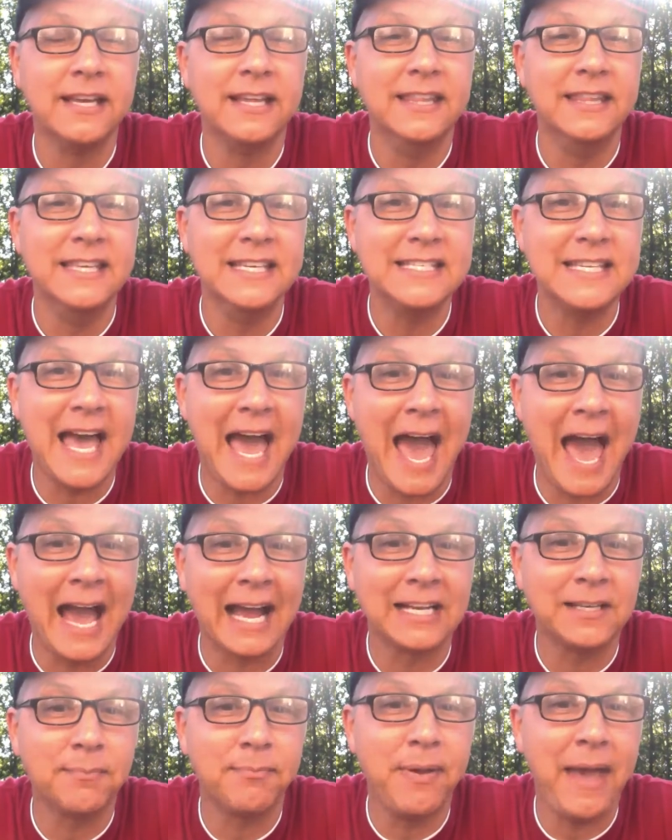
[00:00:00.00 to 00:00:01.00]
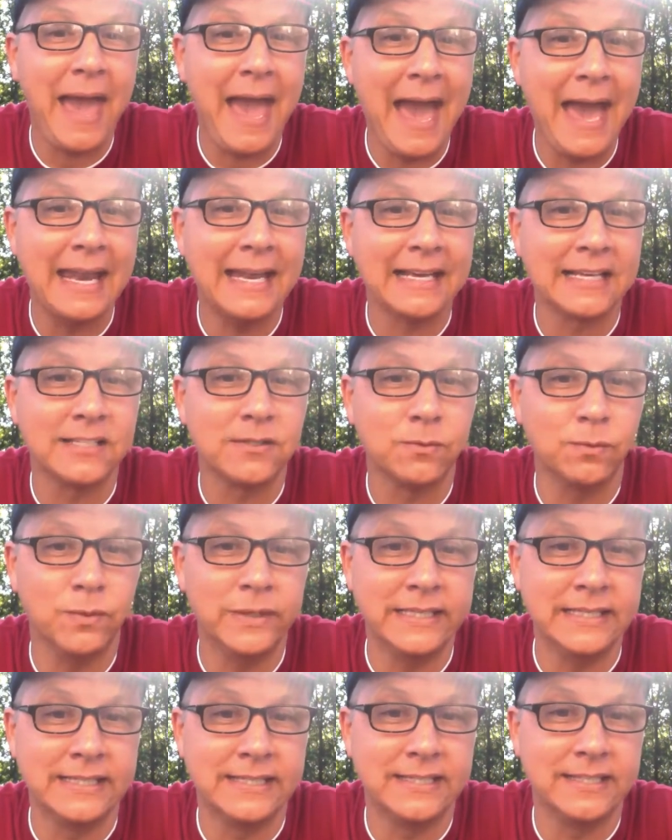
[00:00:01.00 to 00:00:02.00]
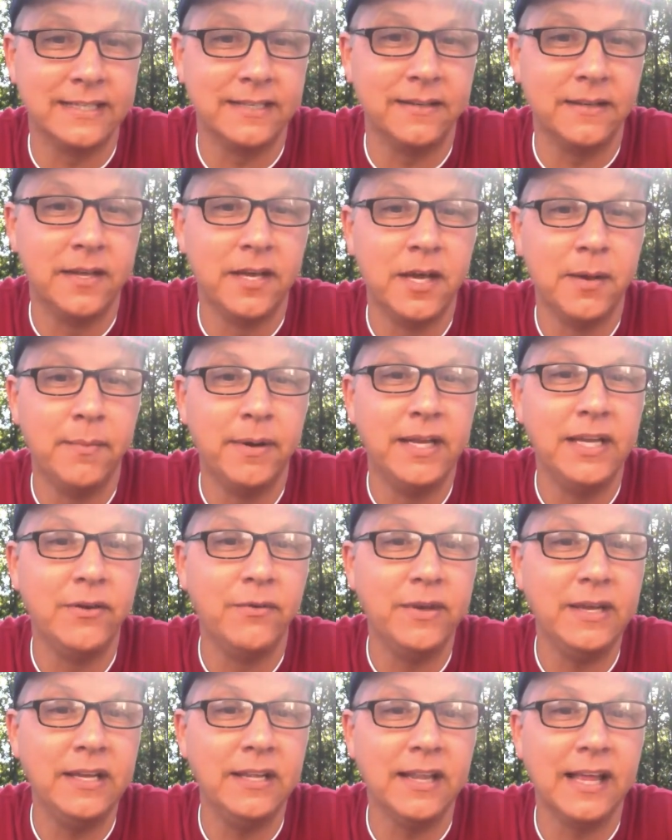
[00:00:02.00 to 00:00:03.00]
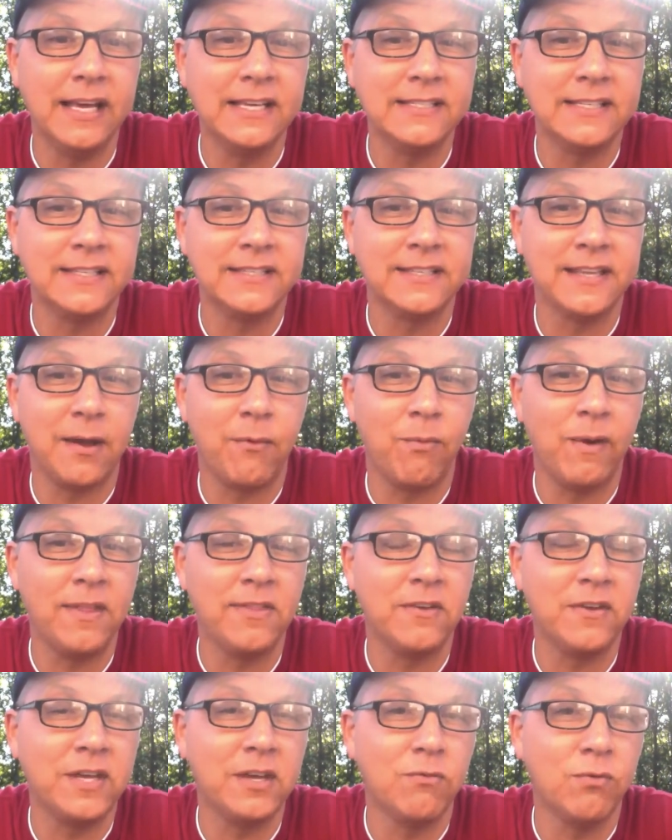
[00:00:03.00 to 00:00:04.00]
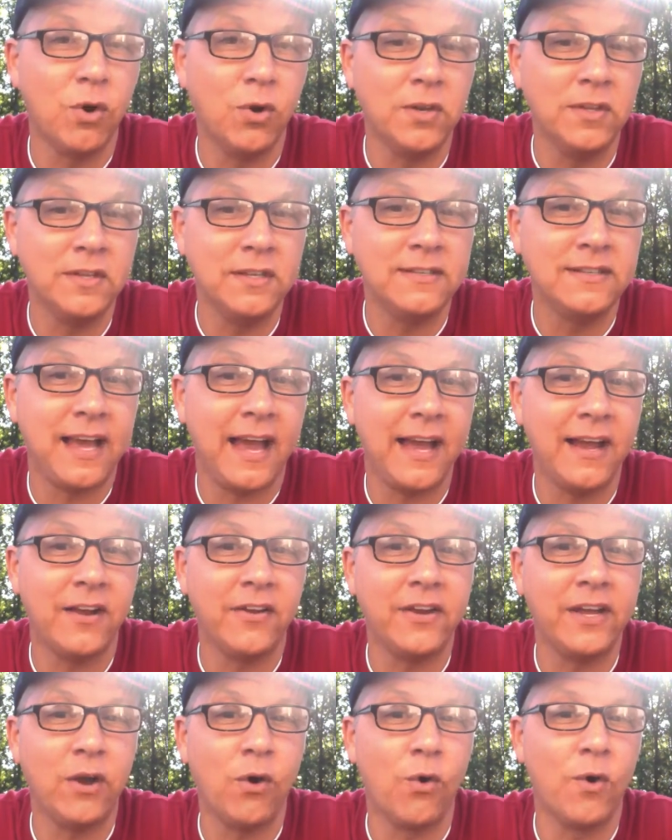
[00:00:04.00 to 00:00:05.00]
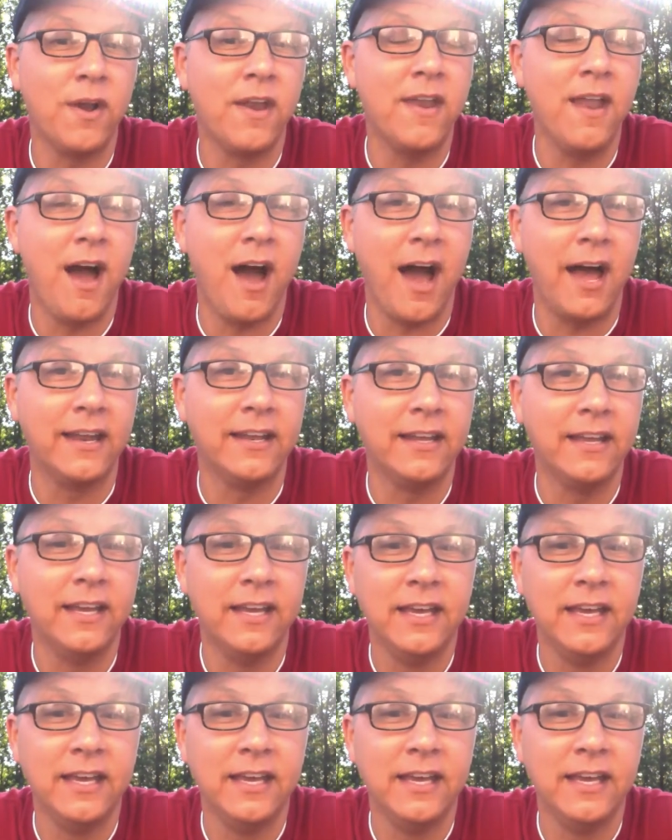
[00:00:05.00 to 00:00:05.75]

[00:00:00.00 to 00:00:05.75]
This act panics Winston, but he realizes that whether he wrote in the diary or not,